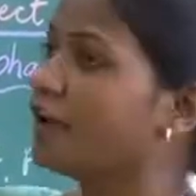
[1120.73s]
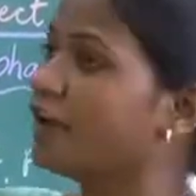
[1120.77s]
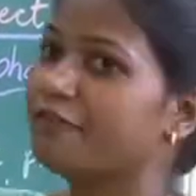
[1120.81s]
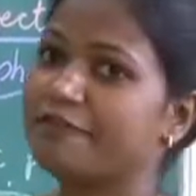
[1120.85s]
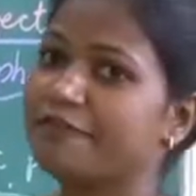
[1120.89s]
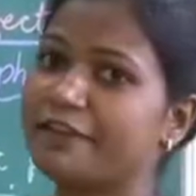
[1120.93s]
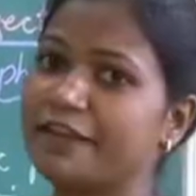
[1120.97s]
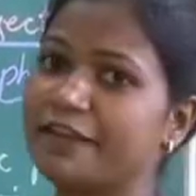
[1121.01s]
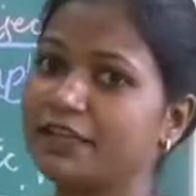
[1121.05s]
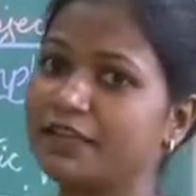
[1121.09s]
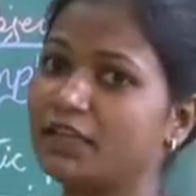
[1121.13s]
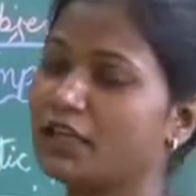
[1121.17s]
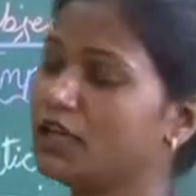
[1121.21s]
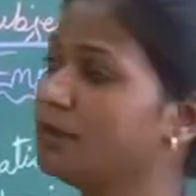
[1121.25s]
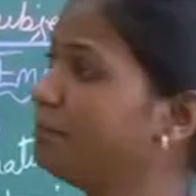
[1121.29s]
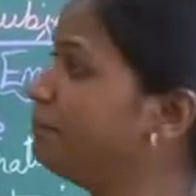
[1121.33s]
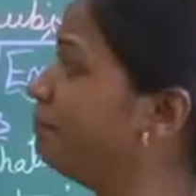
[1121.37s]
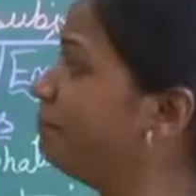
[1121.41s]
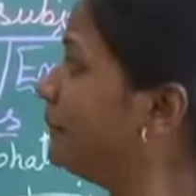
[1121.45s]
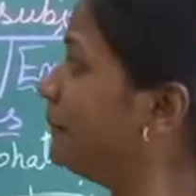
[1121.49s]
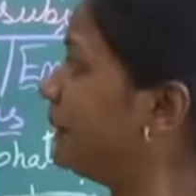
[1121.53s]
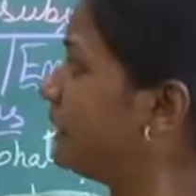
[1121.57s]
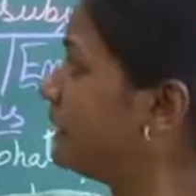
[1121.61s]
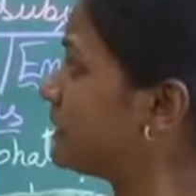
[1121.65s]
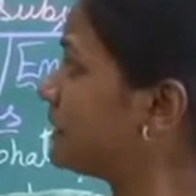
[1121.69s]
when a
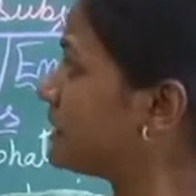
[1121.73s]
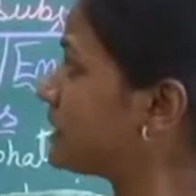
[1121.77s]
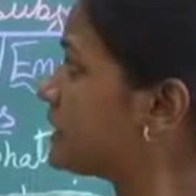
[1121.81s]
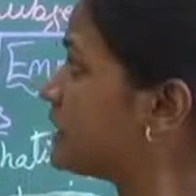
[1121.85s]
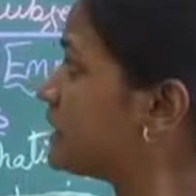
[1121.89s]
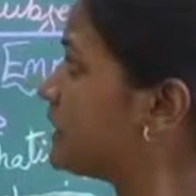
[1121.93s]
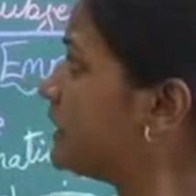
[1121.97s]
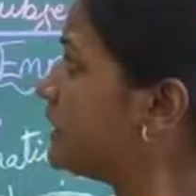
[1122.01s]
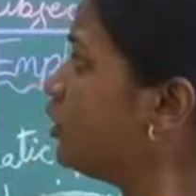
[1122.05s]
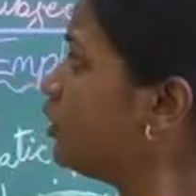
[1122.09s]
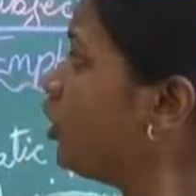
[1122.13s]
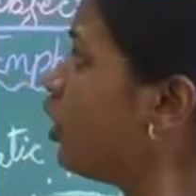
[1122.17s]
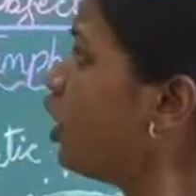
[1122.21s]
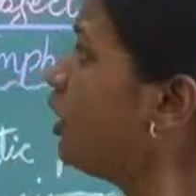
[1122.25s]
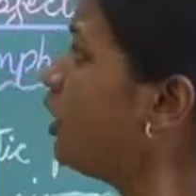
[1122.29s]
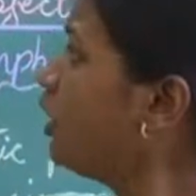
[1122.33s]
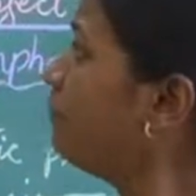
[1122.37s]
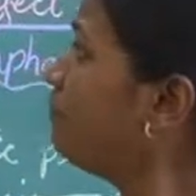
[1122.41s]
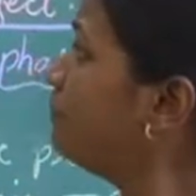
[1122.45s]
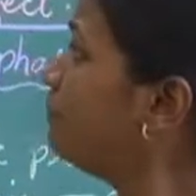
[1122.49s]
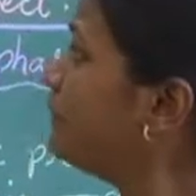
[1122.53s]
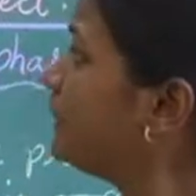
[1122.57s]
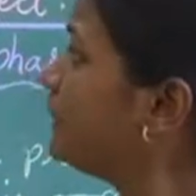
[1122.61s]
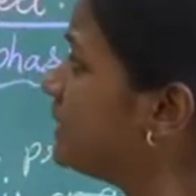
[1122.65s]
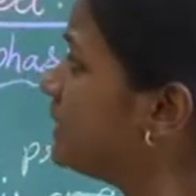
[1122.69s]
person or
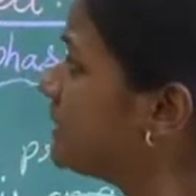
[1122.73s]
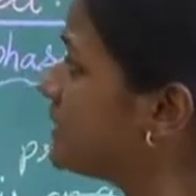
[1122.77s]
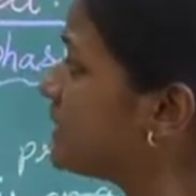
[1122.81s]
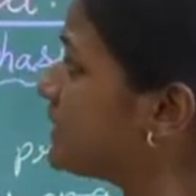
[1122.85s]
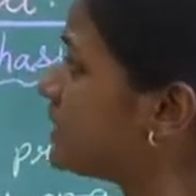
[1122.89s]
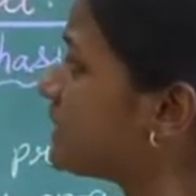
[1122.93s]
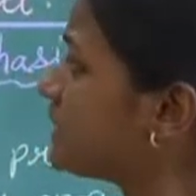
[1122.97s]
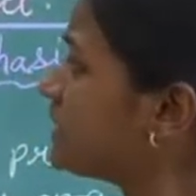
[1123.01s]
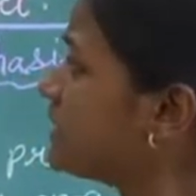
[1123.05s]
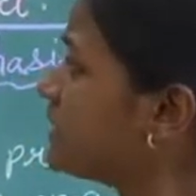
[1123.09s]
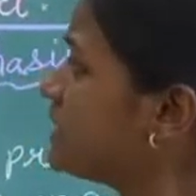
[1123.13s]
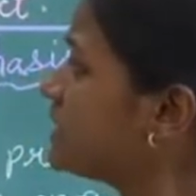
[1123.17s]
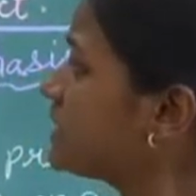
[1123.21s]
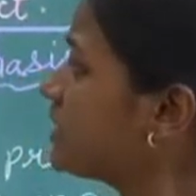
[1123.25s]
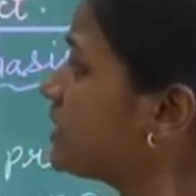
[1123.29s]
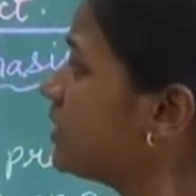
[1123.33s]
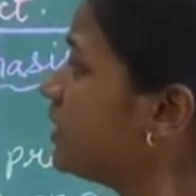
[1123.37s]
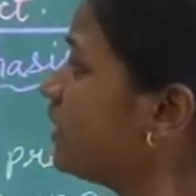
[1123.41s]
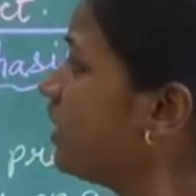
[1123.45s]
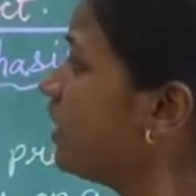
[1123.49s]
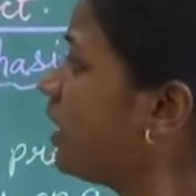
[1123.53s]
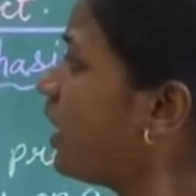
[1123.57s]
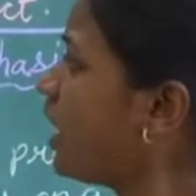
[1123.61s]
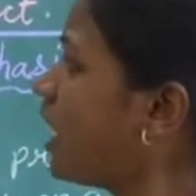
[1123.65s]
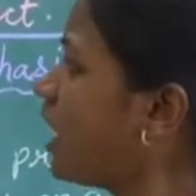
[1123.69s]
persons
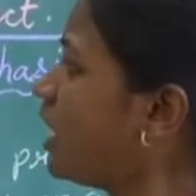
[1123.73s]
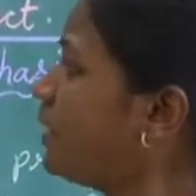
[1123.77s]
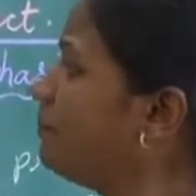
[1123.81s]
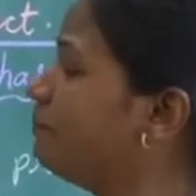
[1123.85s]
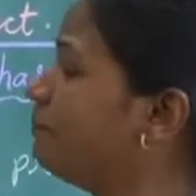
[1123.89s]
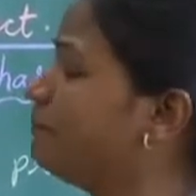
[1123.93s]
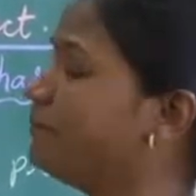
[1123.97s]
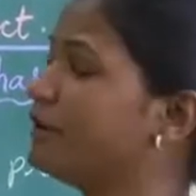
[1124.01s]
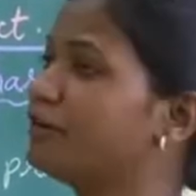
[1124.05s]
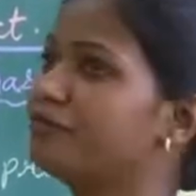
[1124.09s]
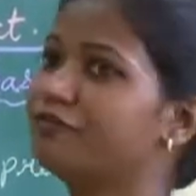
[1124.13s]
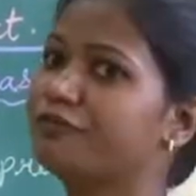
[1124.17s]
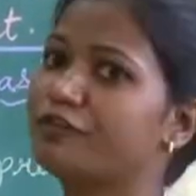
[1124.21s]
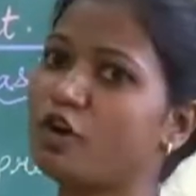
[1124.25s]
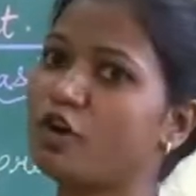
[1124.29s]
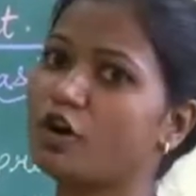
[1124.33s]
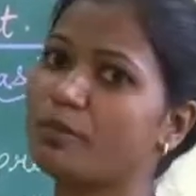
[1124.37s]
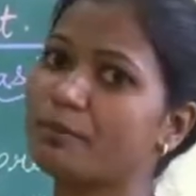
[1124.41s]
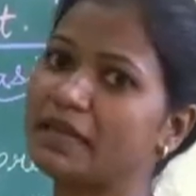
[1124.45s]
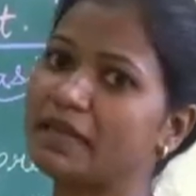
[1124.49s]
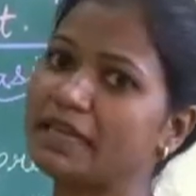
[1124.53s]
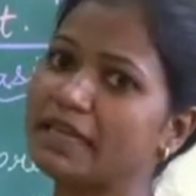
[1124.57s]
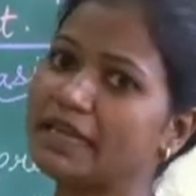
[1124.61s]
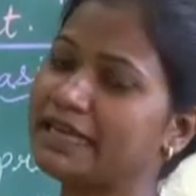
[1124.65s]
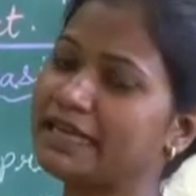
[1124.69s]
are
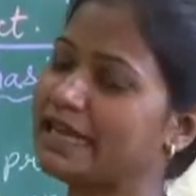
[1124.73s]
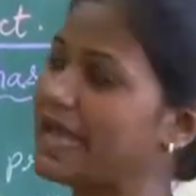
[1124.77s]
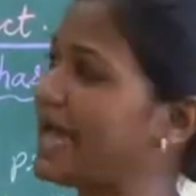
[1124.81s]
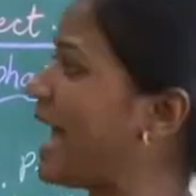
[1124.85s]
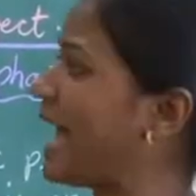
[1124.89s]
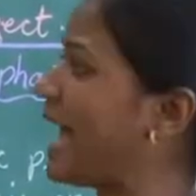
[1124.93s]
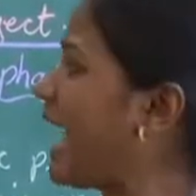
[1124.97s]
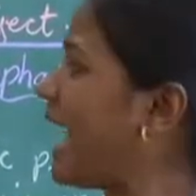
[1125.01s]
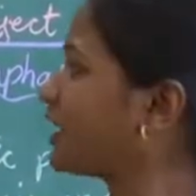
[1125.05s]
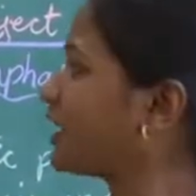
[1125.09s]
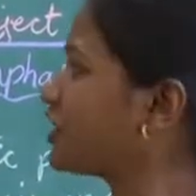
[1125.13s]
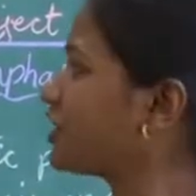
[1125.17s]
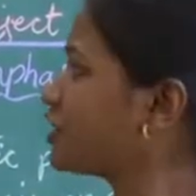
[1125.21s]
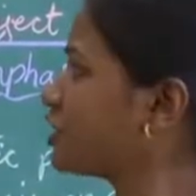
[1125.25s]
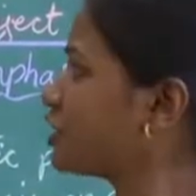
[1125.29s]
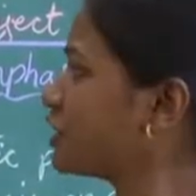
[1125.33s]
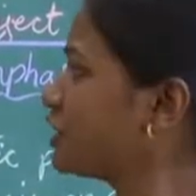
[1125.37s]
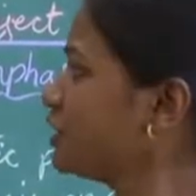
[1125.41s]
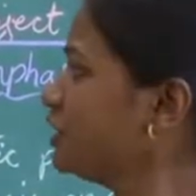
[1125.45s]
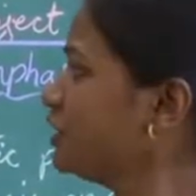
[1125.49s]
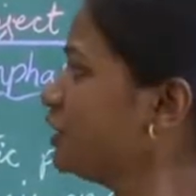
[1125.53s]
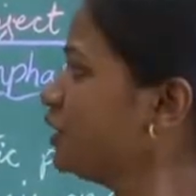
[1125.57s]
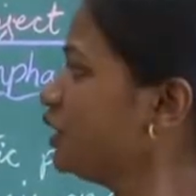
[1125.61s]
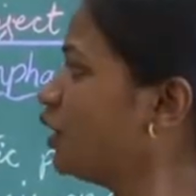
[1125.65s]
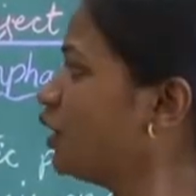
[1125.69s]
performing an action
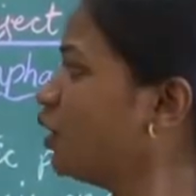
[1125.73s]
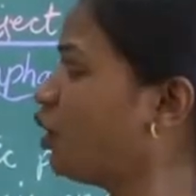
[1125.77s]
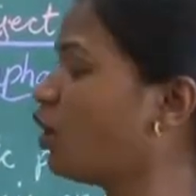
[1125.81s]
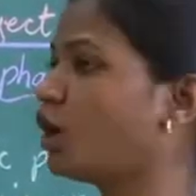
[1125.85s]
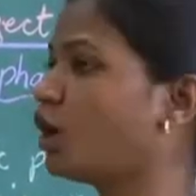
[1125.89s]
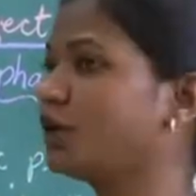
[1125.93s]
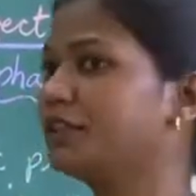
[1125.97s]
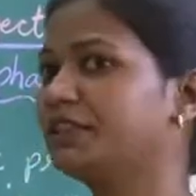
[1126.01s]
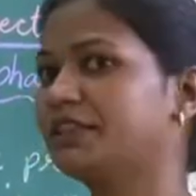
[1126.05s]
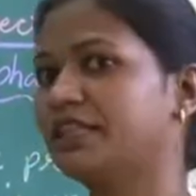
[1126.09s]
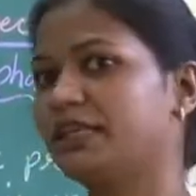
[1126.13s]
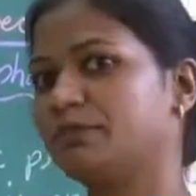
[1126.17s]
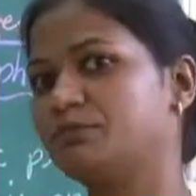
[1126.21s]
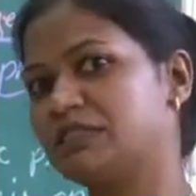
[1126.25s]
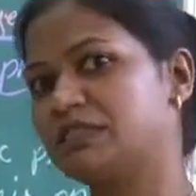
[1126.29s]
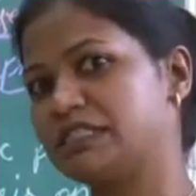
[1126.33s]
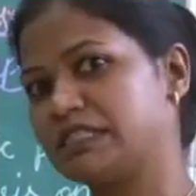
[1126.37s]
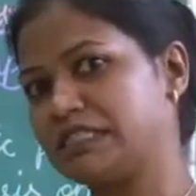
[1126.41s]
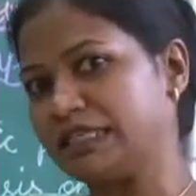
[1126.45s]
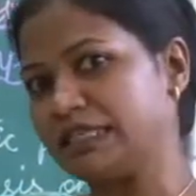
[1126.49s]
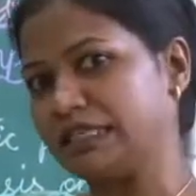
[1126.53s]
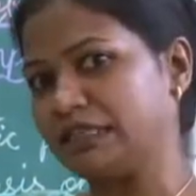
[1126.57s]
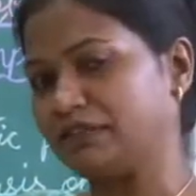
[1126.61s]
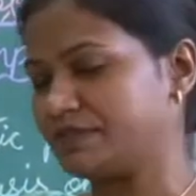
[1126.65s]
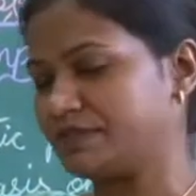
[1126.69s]
on
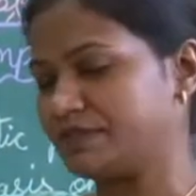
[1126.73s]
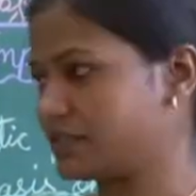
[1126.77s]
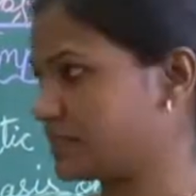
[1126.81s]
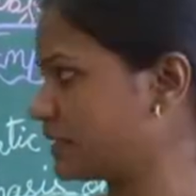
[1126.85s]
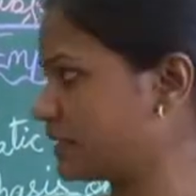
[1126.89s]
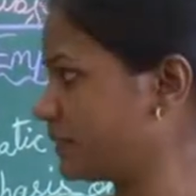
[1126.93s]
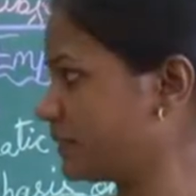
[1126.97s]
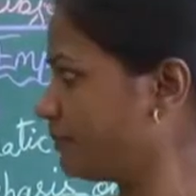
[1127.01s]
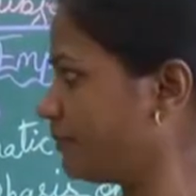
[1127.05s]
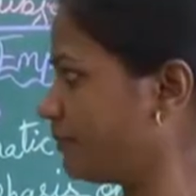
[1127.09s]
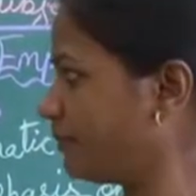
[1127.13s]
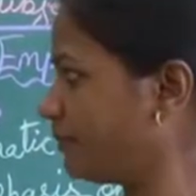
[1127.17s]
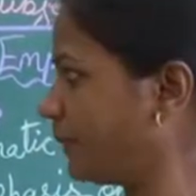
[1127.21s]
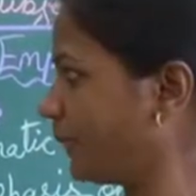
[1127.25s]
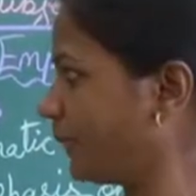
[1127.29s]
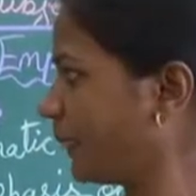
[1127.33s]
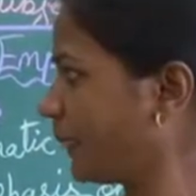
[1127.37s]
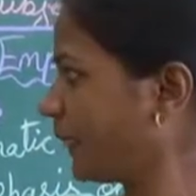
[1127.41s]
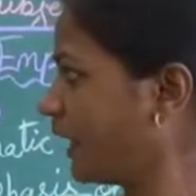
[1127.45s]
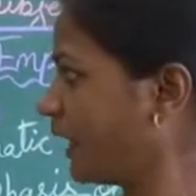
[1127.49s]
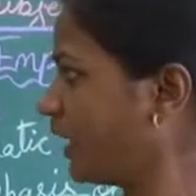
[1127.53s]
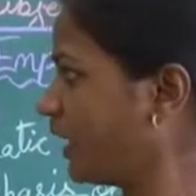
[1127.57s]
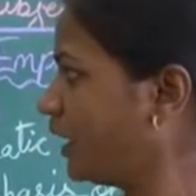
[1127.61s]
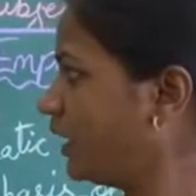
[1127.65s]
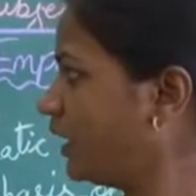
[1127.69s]
themselves.
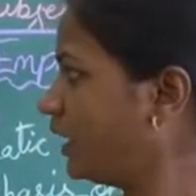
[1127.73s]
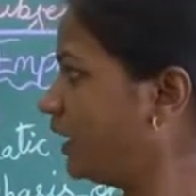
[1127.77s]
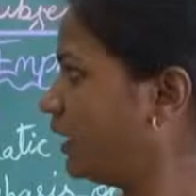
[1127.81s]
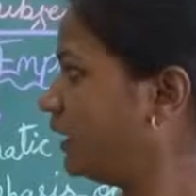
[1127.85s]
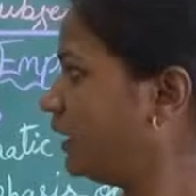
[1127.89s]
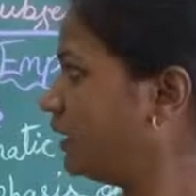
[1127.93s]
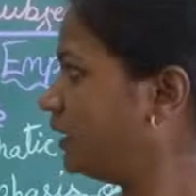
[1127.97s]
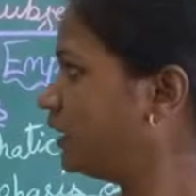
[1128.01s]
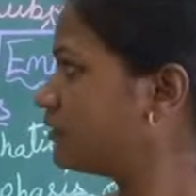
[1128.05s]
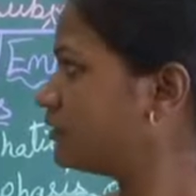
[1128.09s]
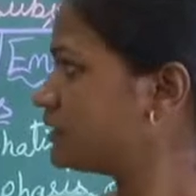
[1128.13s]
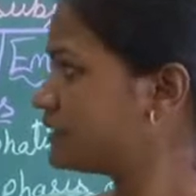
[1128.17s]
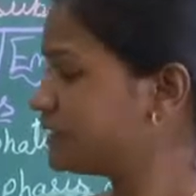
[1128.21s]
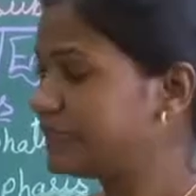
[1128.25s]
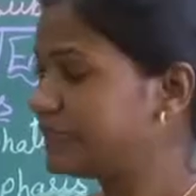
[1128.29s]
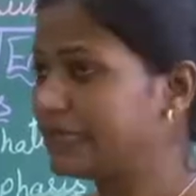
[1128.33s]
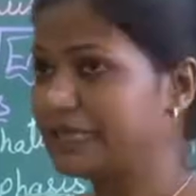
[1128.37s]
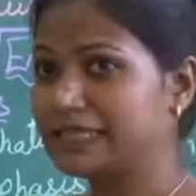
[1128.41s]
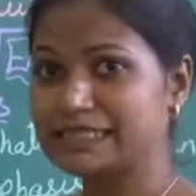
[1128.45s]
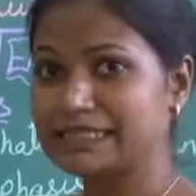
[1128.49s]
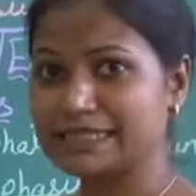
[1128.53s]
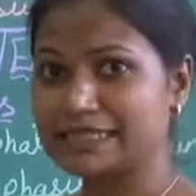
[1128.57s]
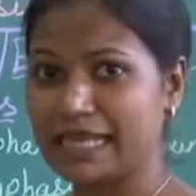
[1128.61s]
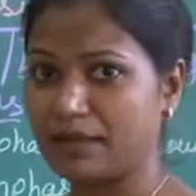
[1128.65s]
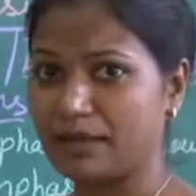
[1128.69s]
Now see the
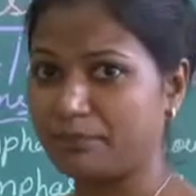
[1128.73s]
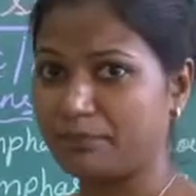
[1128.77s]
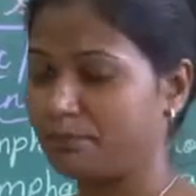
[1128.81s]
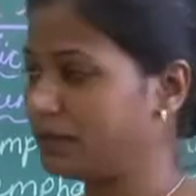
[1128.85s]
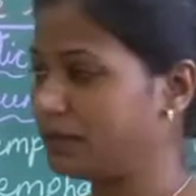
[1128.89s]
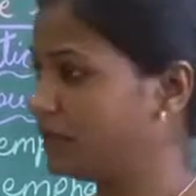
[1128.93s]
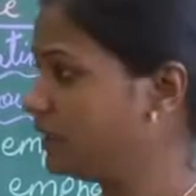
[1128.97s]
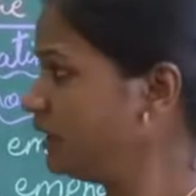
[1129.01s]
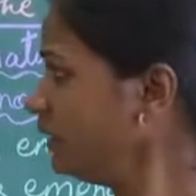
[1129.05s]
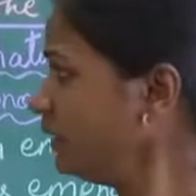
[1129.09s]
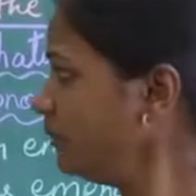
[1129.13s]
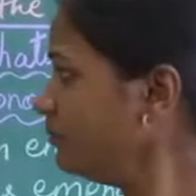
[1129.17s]
example.